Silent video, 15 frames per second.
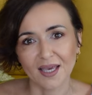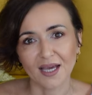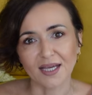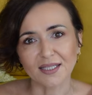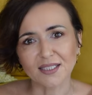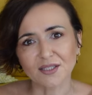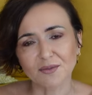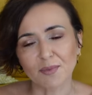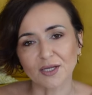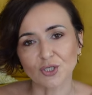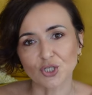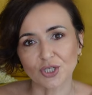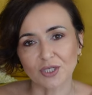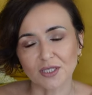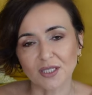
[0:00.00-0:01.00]
I did my
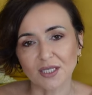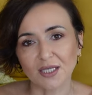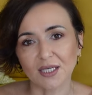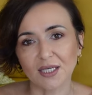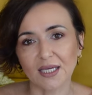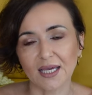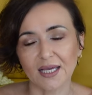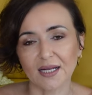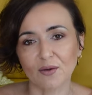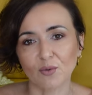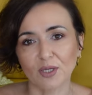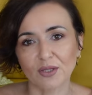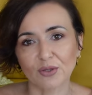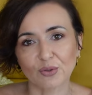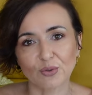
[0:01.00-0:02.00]
journey and I
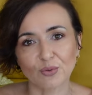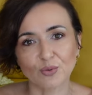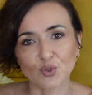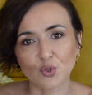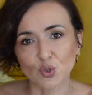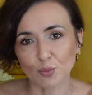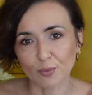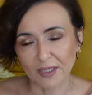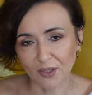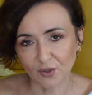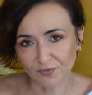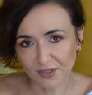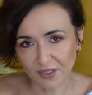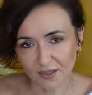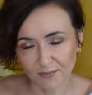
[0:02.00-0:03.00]
went through so many
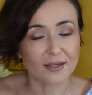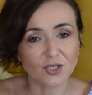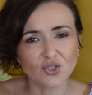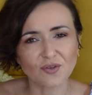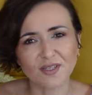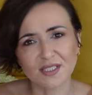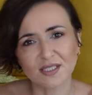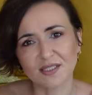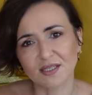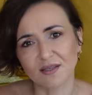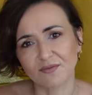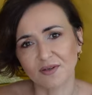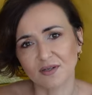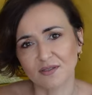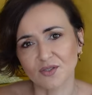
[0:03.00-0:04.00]
of them each of us is
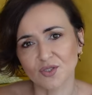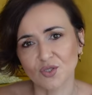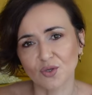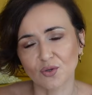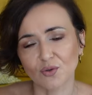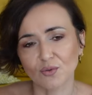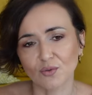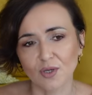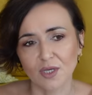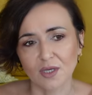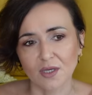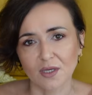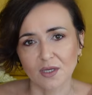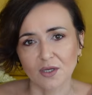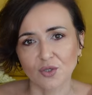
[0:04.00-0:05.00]
different so
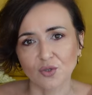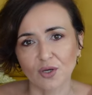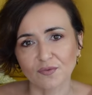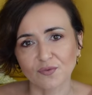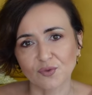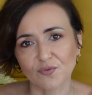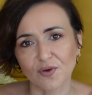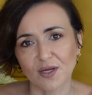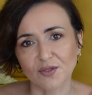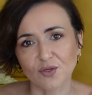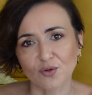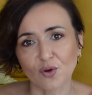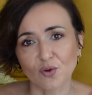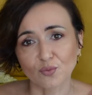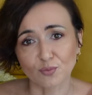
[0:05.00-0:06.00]
you have to find
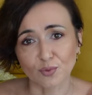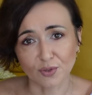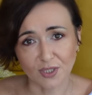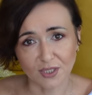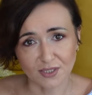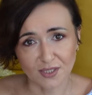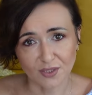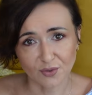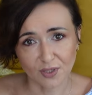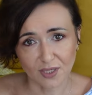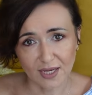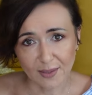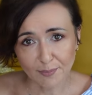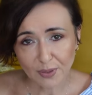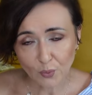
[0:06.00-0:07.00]
your own products that you are
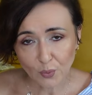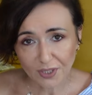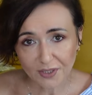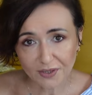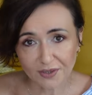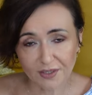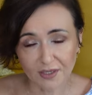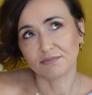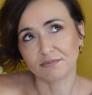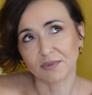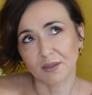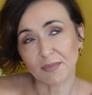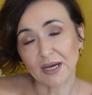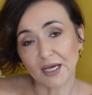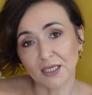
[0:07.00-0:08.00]
happy with
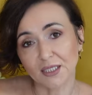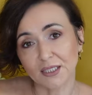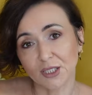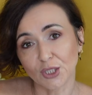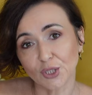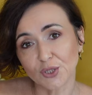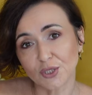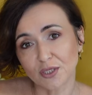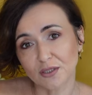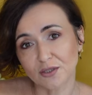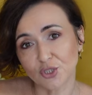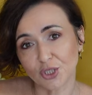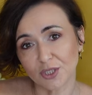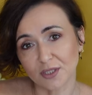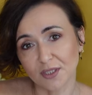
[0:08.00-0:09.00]
my whole uh,
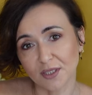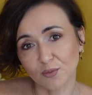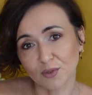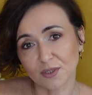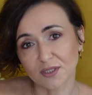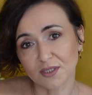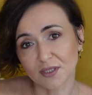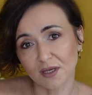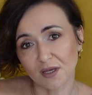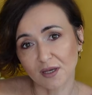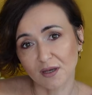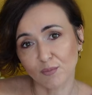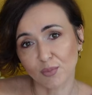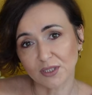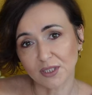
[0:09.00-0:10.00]
journey was
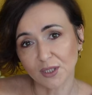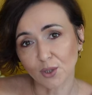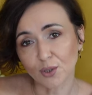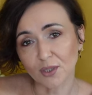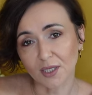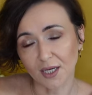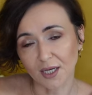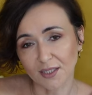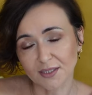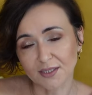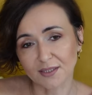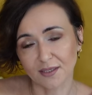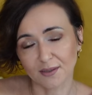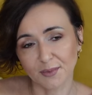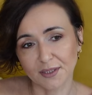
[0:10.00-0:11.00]
uh, pretty long
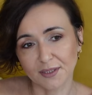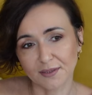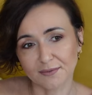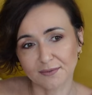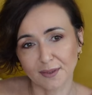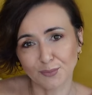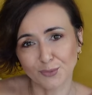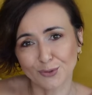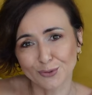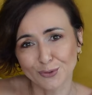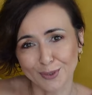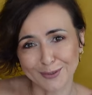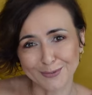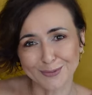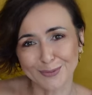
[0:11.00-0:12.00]
guys I mean I'm not
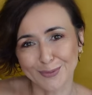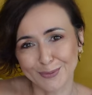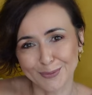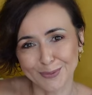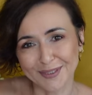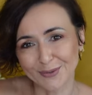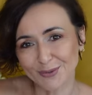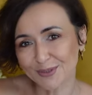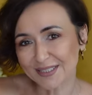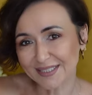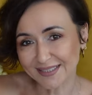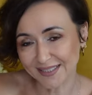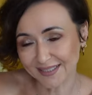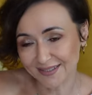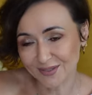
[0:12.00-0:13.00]
gonna go into
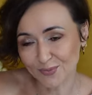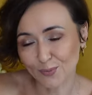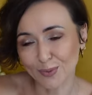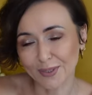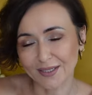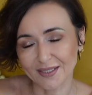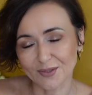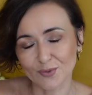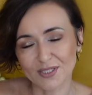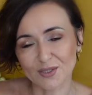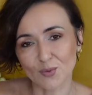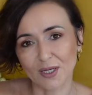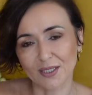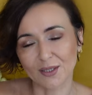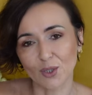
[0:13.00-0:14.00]
details but it was
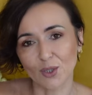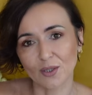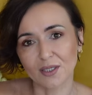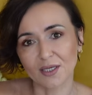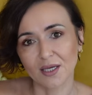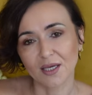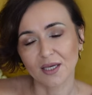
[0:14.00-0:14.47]
quite long